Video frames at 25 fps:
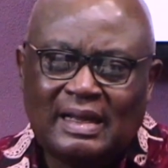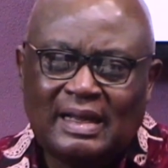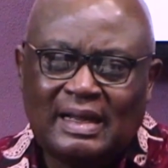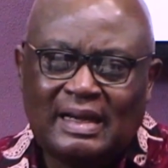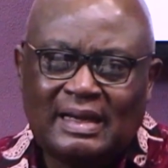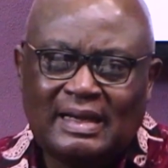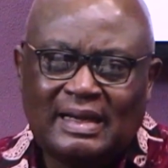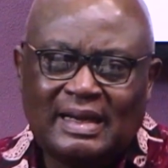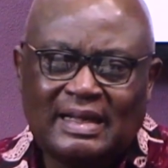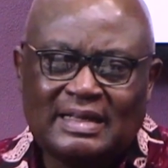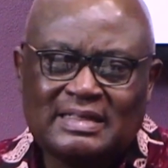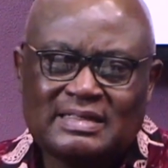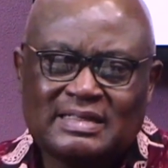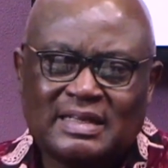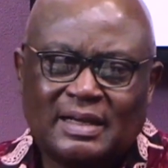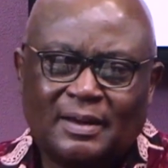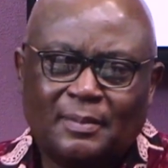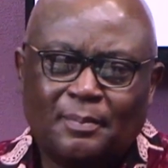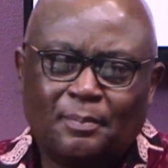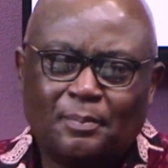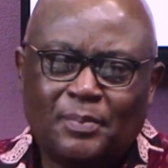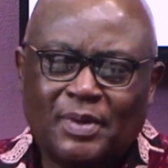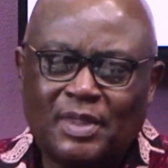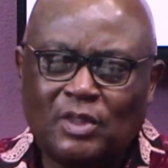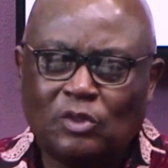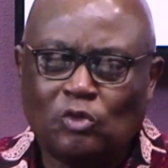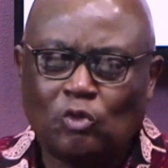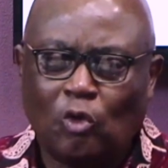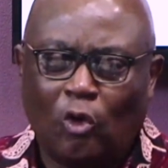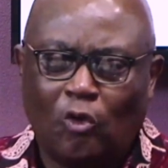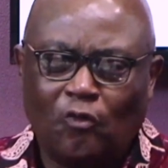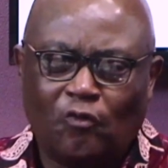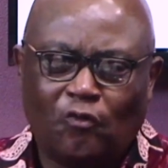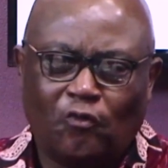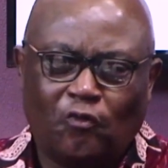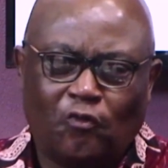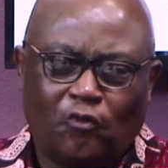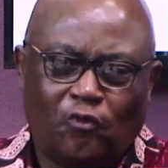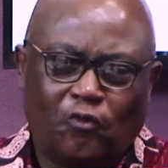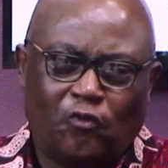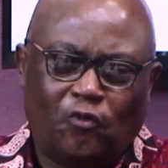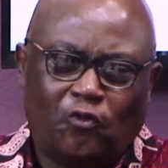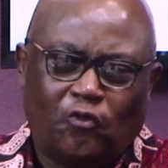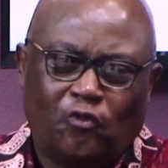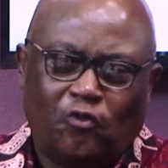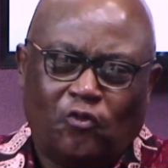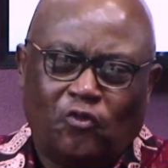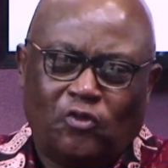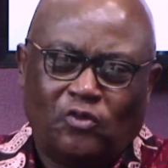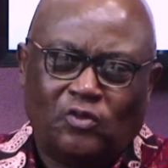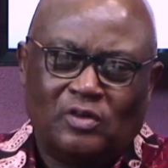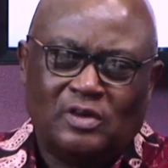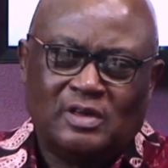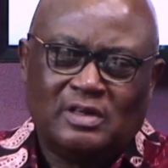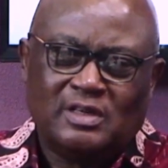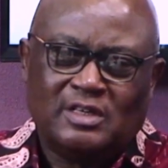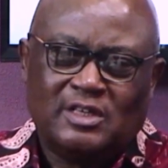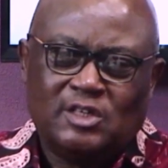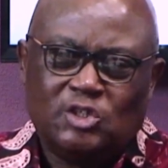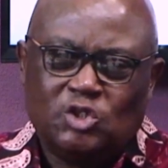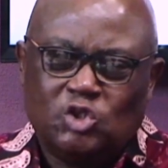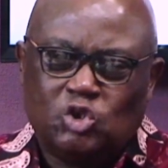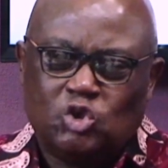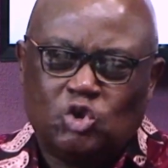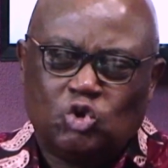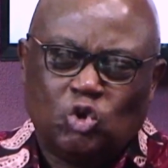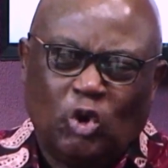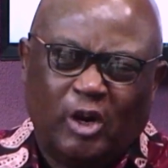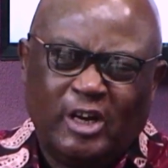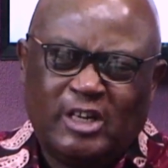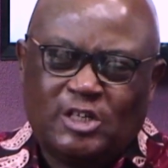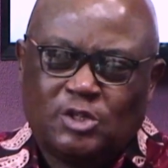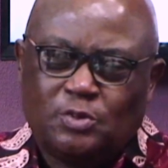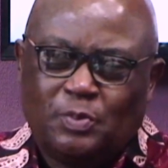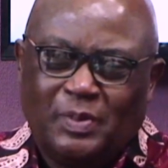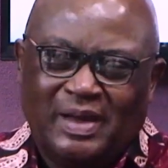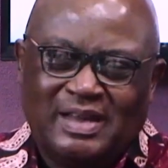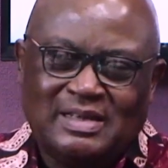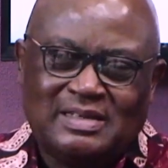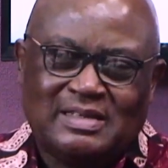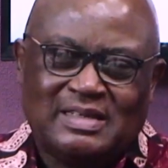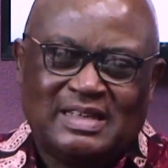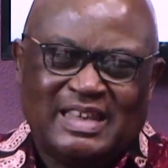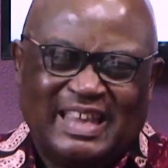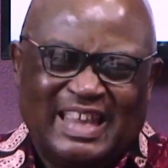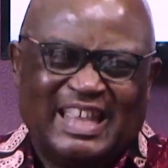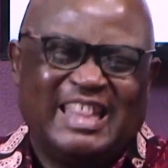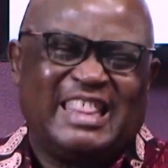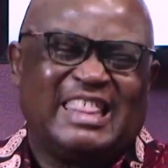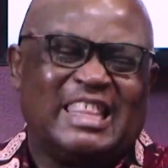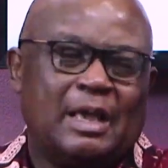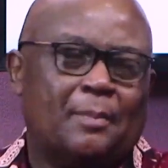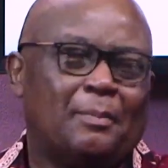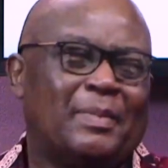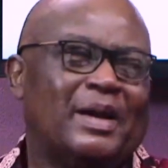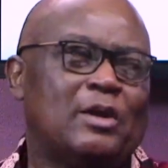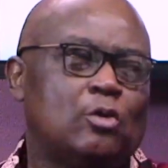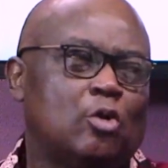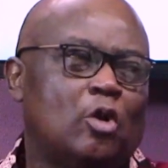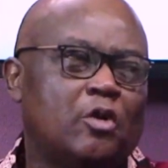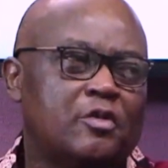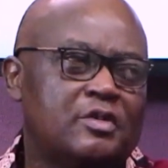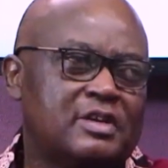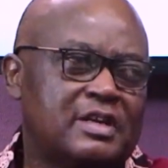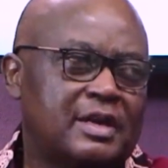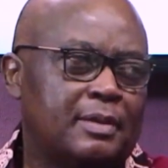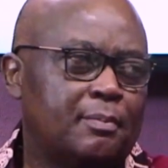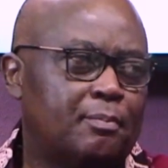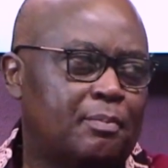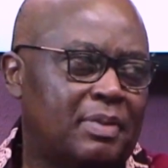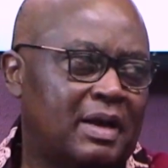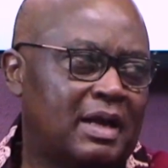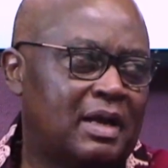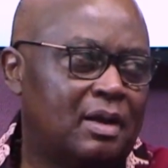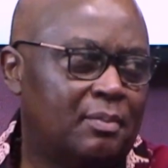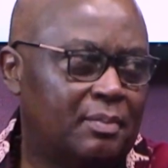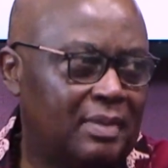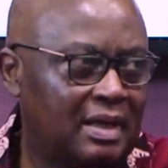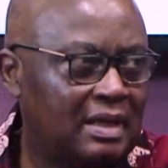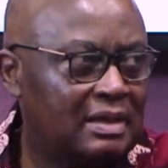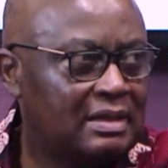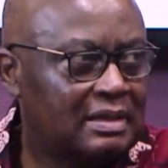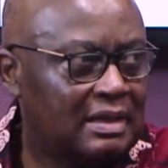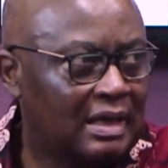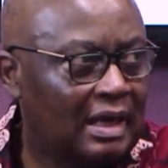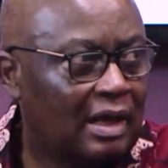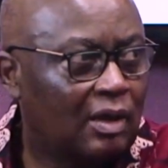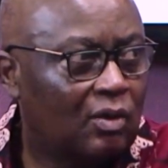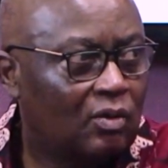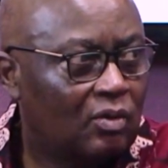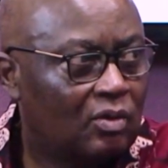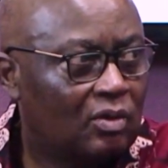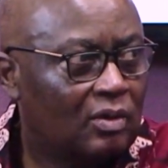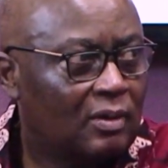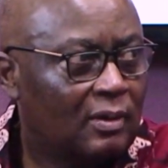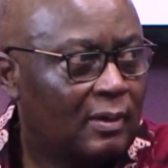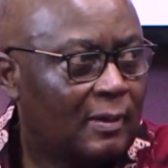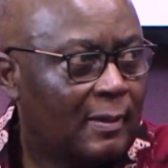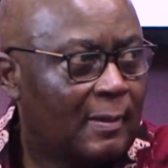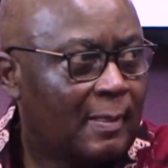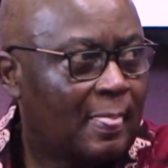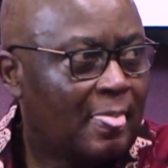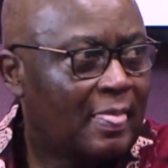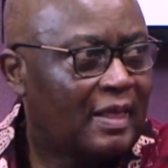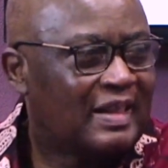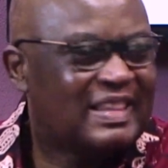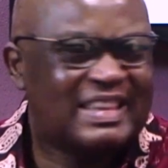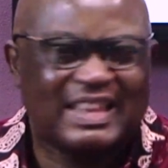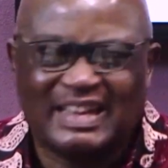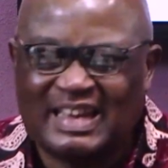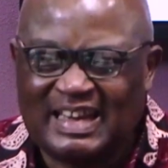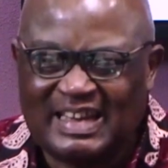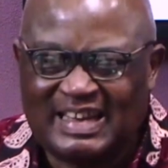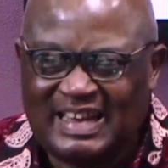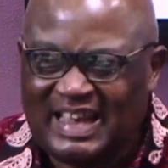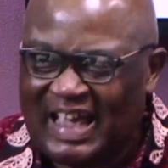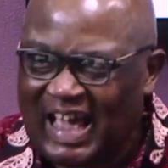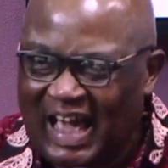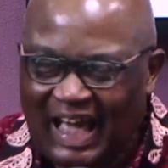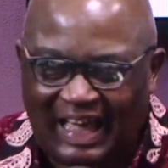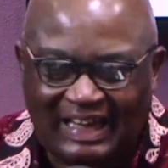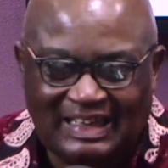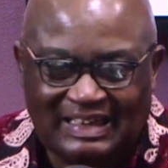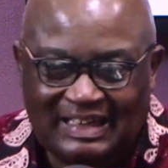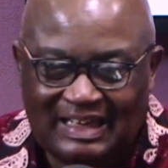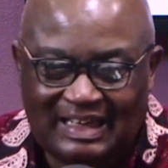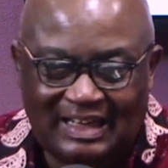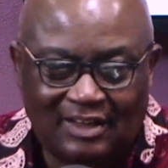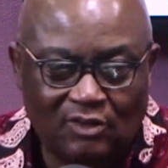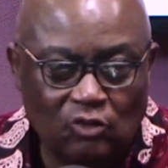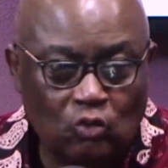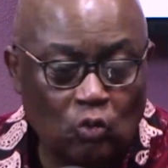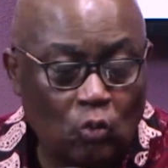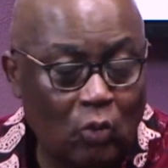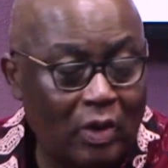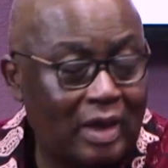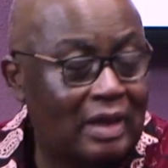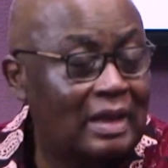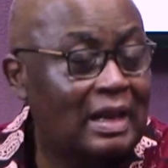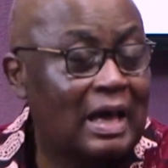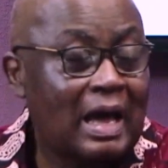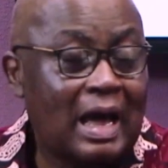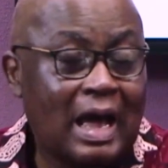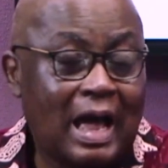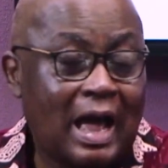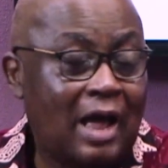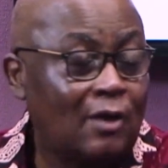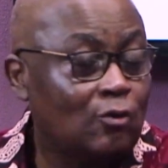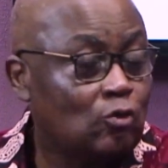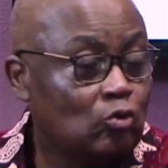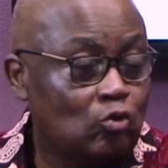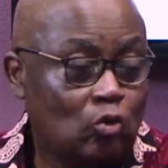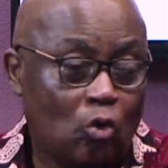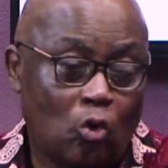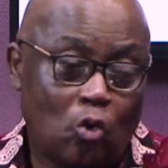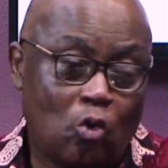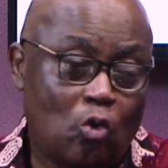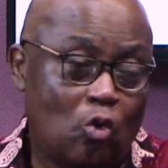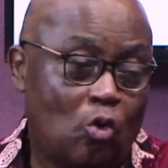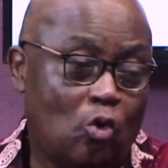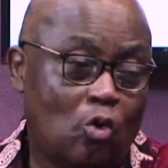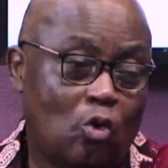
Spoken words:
there's a bit of disjointment in the minority in parliament now. They didn't handle it well at all.